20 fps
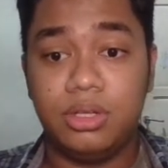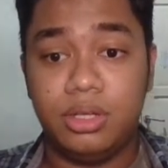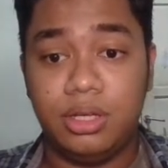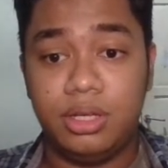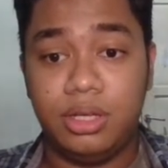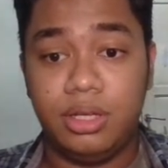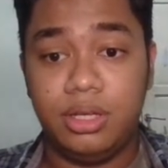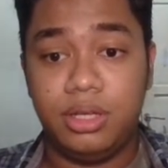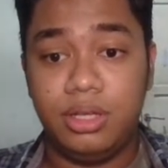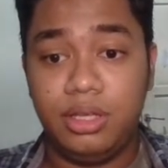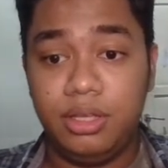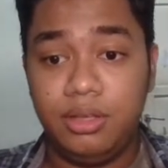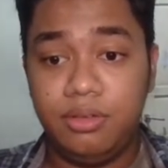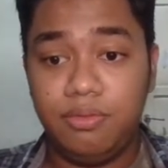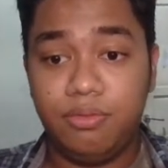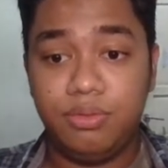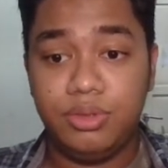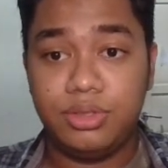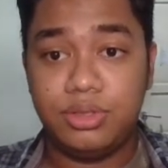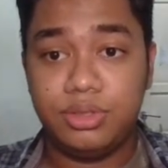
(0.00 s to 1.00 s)

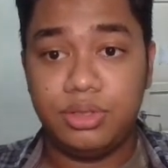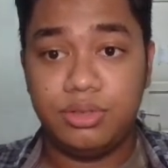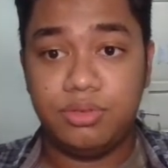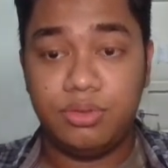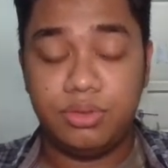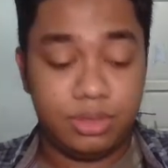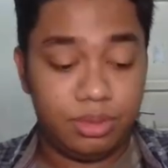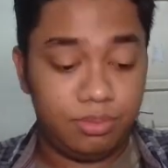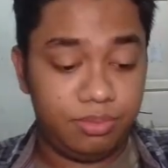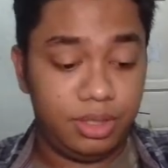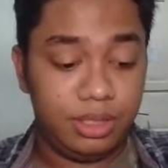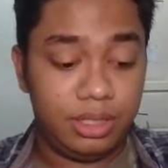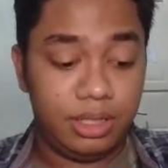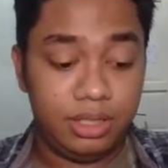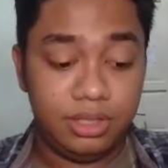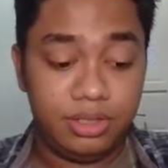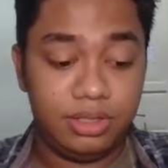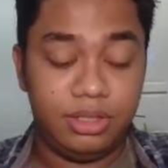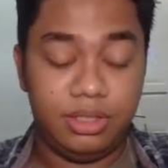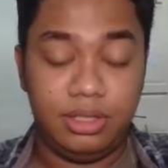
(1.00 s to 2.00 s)
If we search for something that
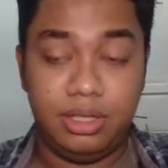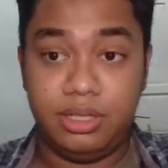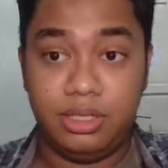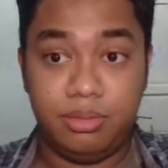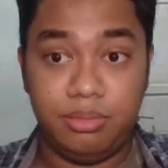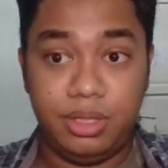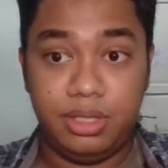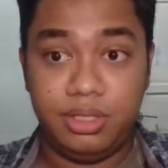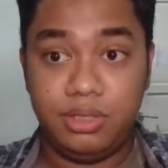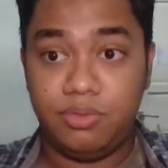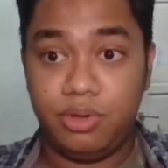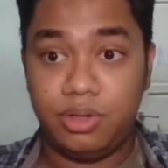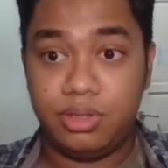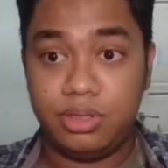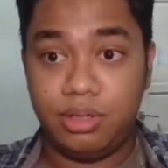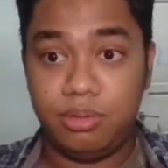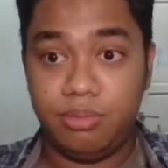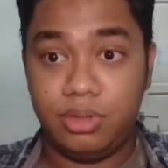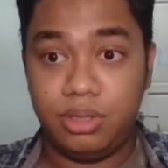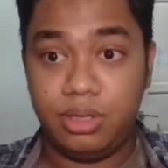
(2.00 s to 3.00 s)
is in the database, for
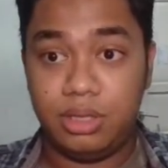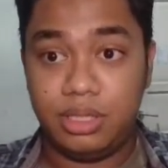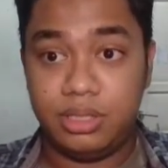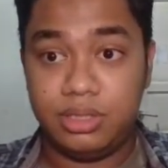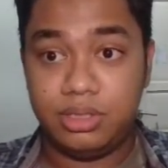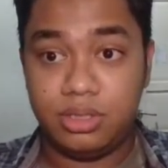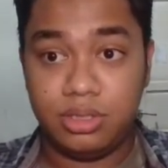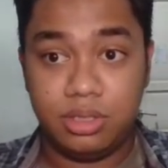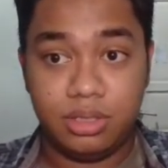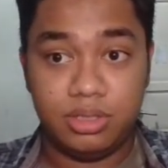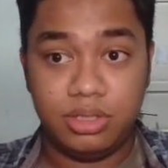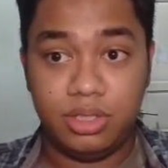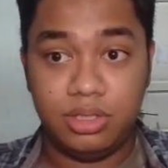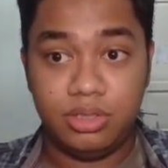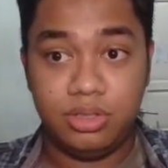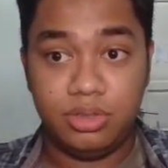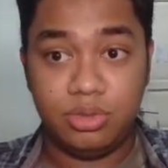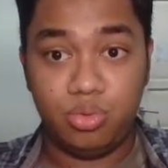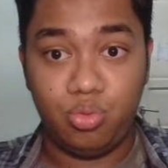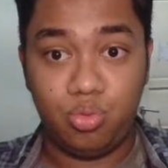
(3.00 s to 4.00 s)
example, let's change
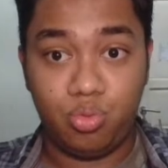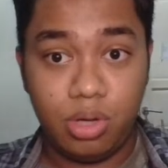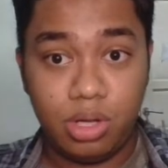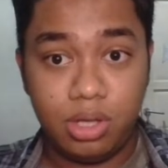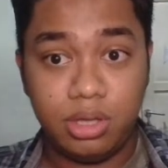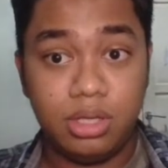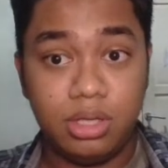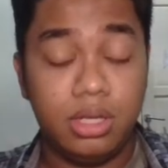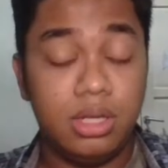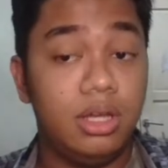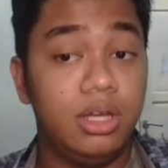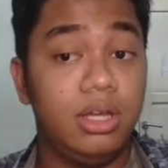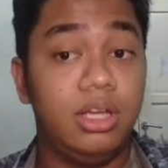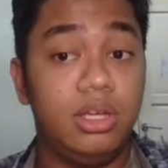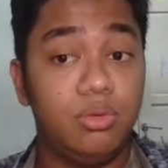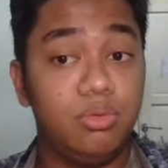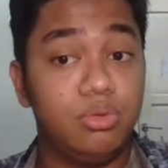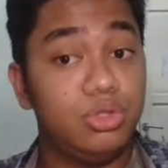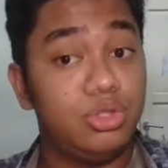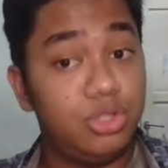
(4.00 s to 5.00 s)
this to 1,
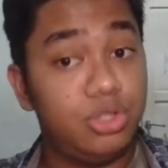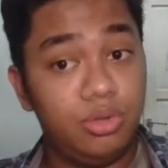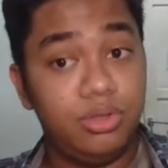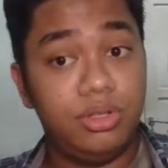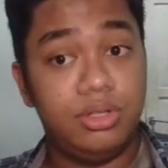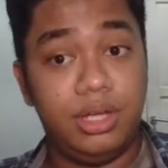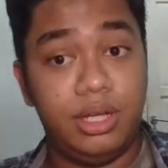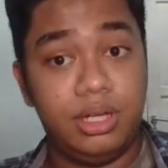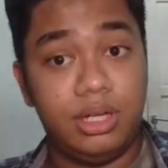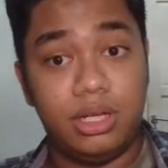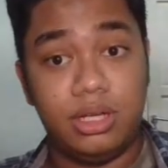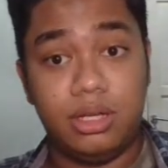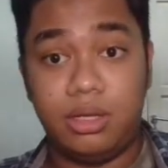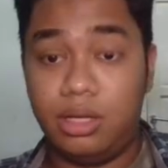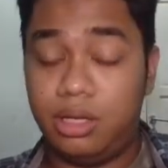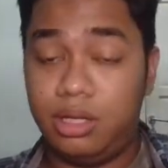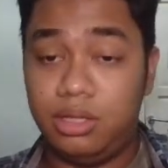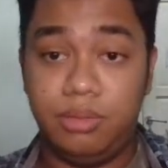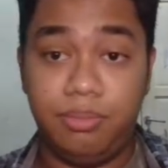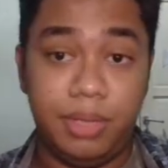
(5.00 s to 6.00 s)
it will show the data,
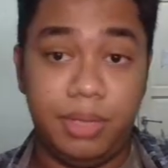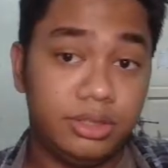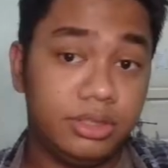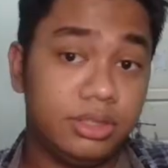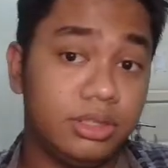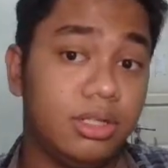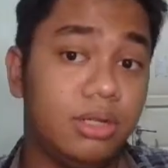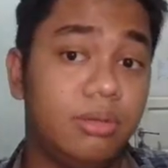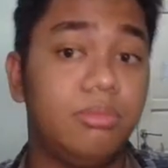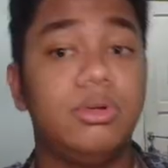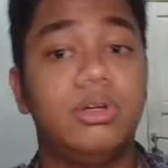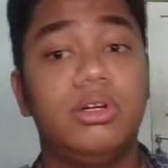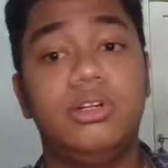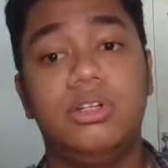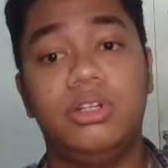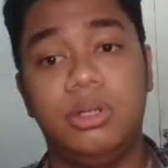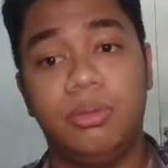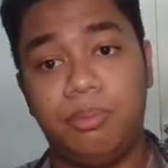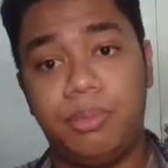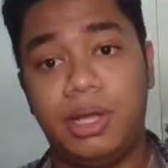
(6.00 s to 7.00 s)
the metric
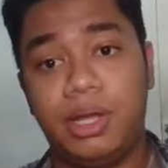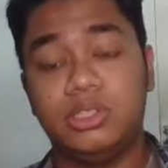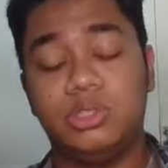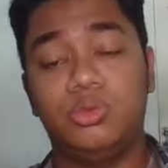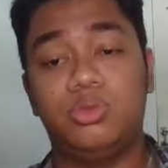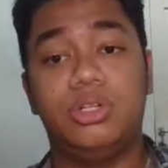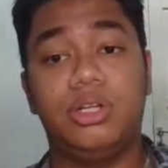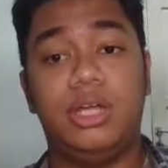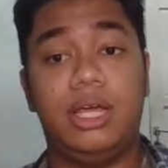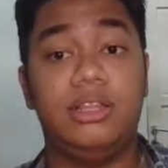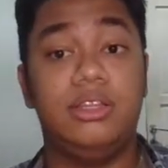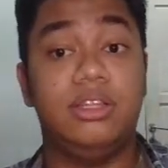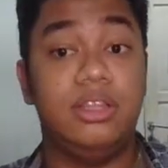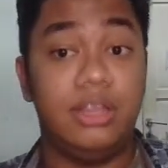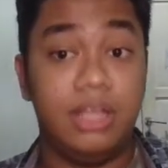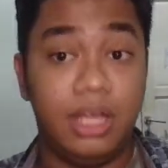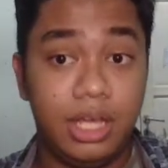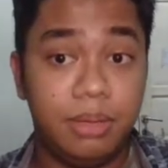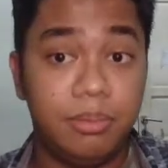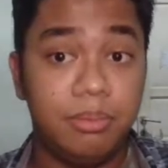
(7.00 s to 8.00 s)
number, the password, and the
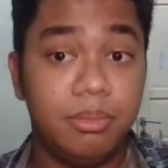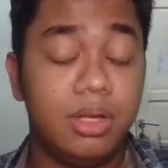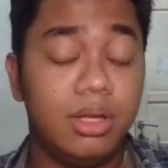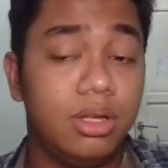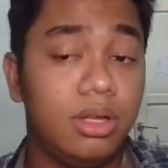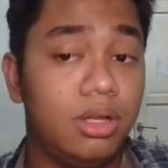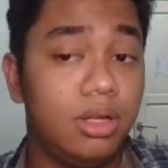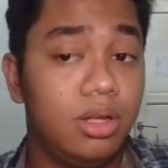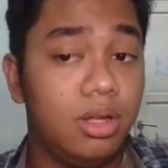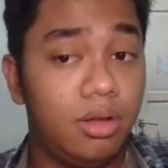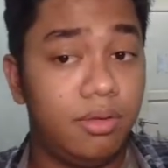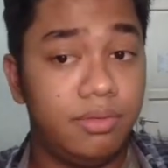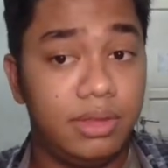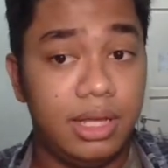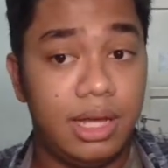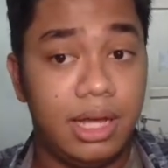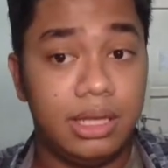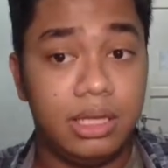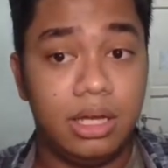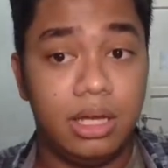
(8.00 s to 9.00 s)
name of
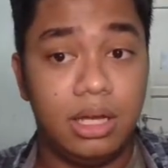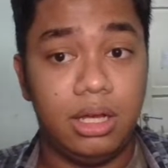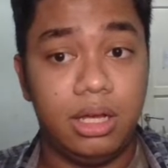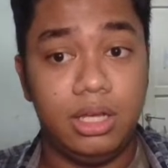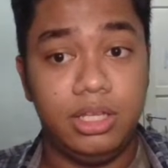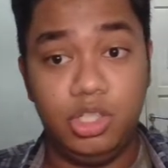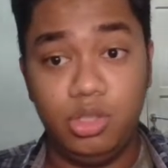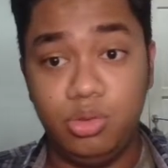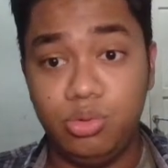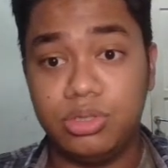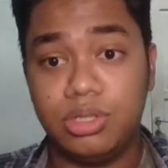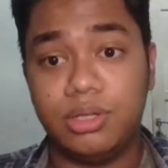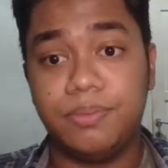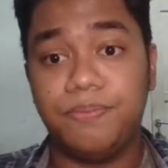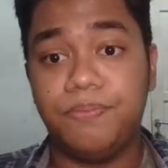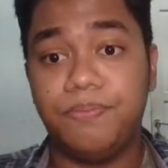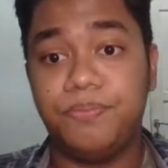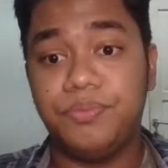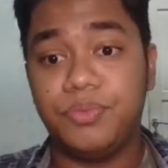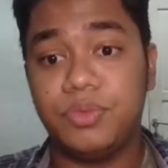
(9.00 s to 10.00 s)
that user.
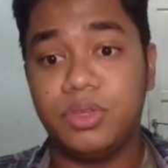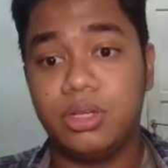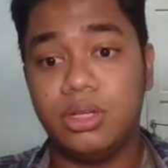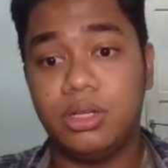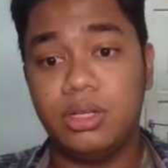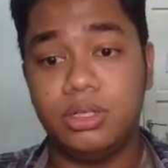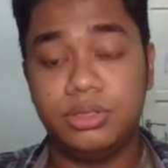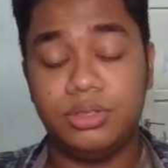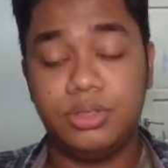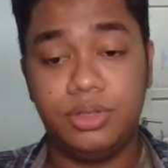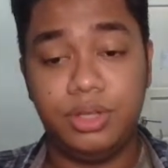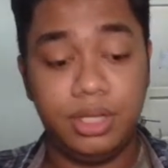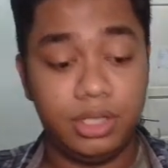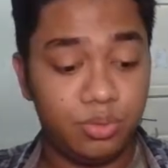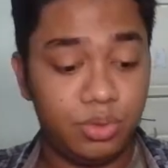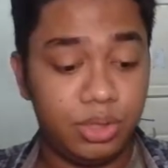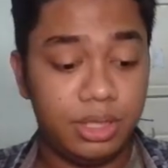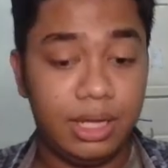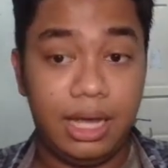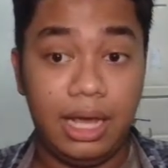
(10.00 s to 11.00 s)
So
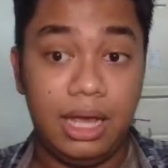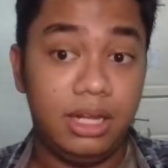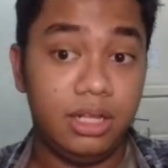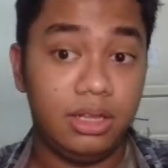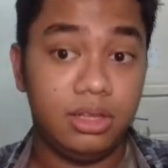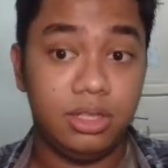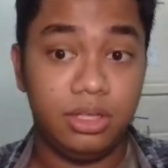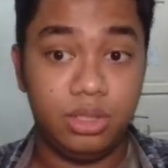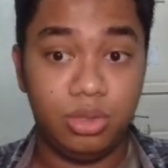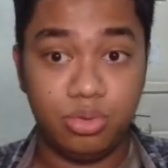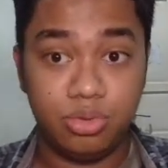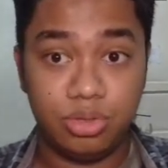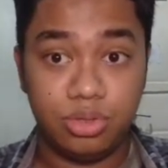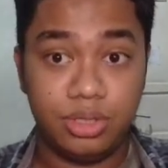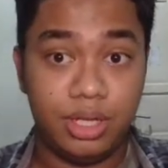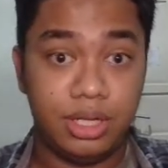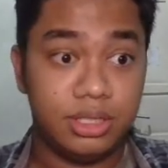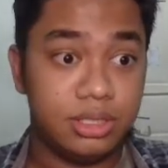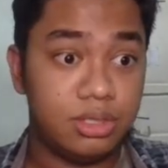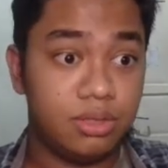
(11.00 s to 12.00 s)
next we can edit the user
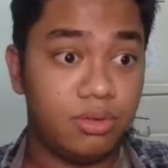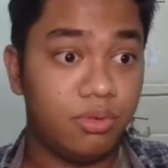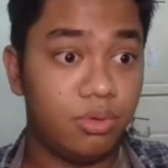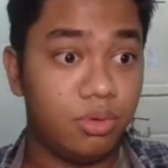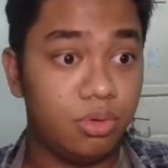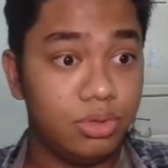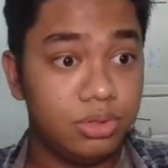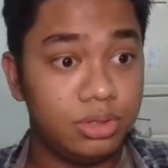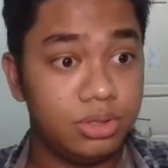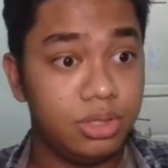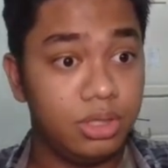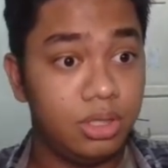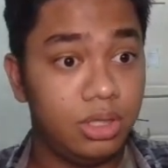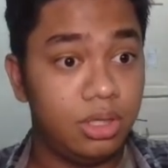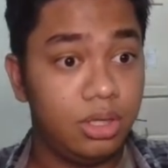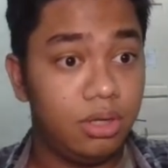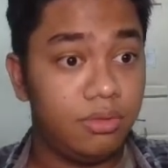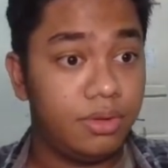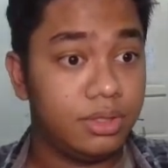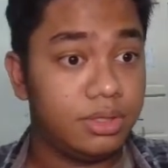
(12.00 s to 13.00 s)
data, of course.
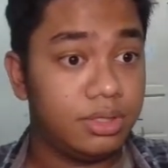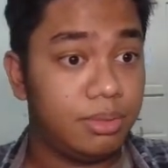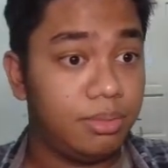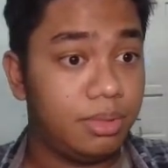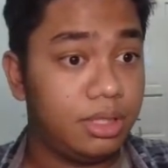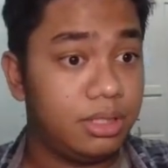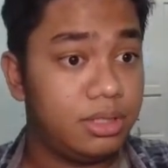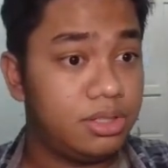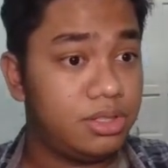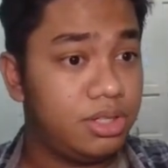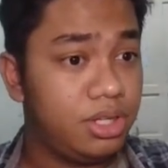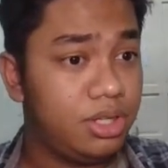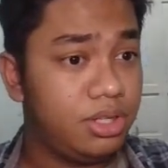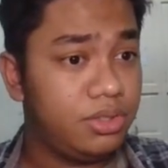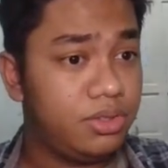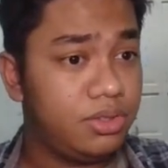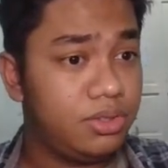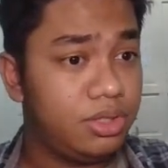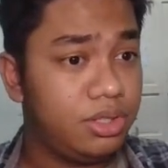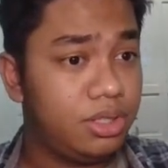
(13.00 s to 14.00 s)
For example, let's
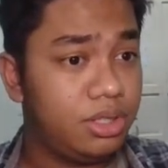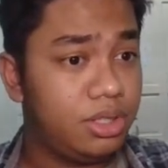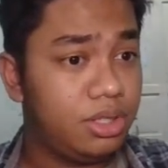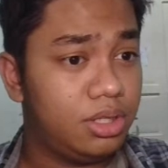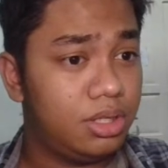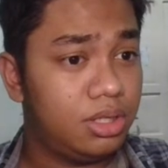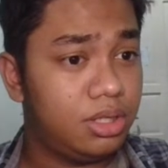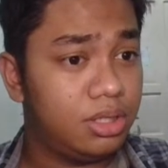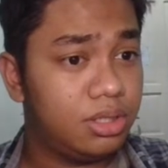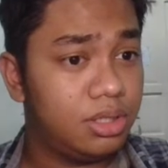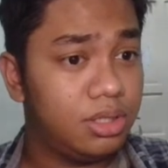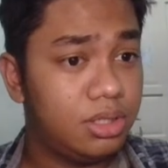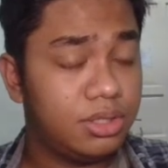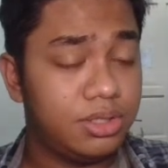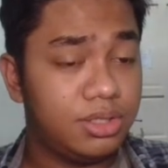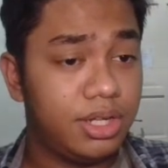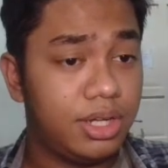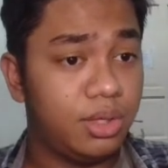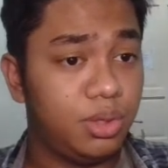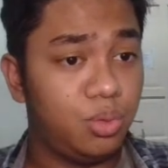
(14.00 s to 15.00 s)
change the
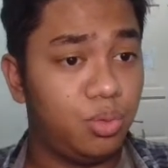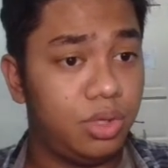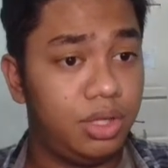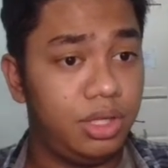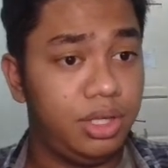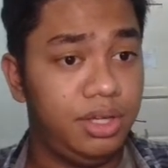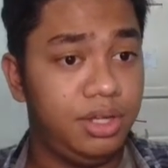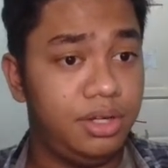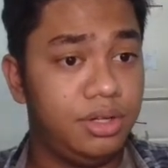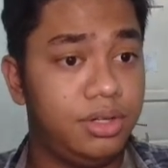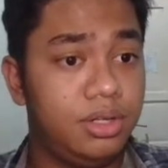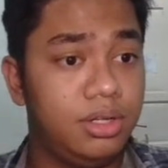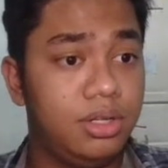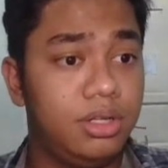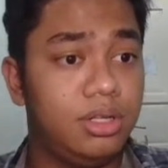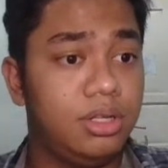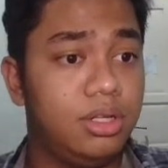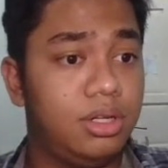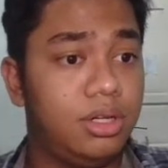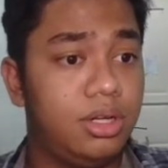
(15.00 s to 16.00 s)
second one here,
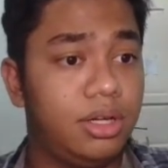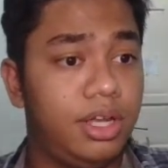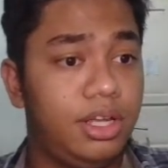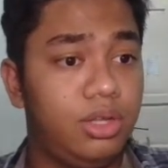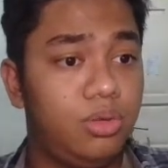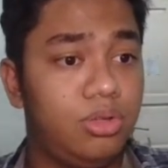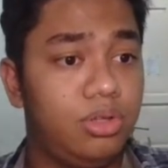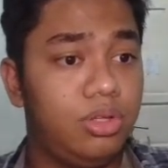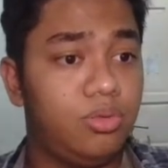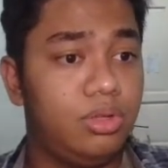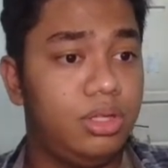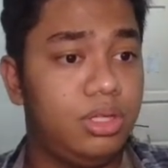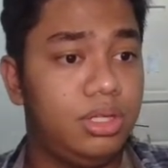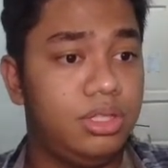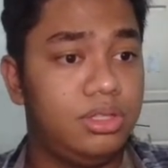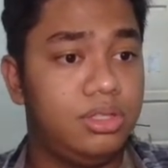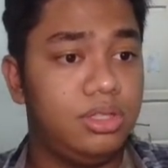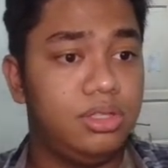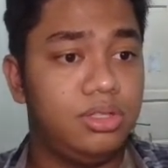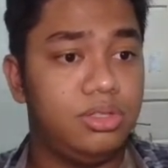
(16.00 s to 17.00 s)

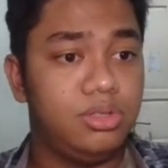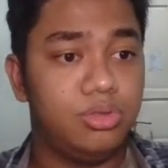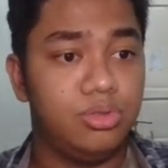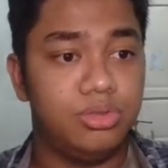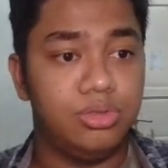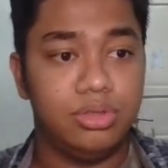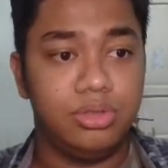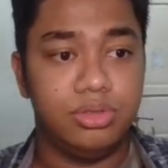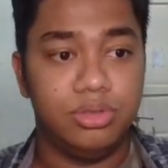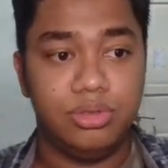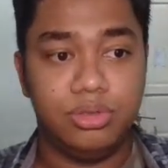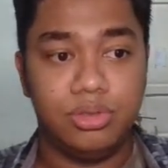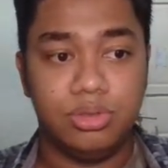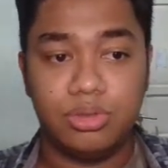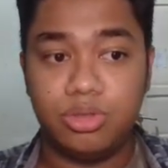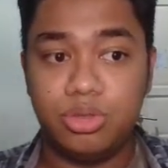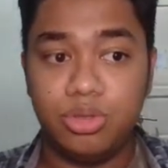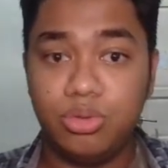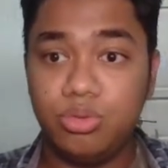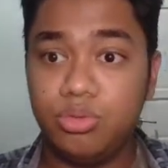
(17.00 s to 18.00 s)

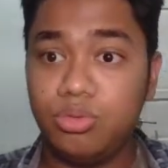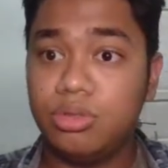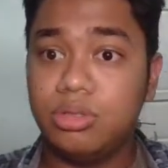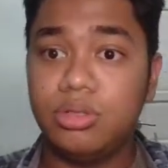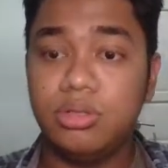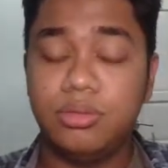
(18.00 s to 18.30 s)
A21EC0002.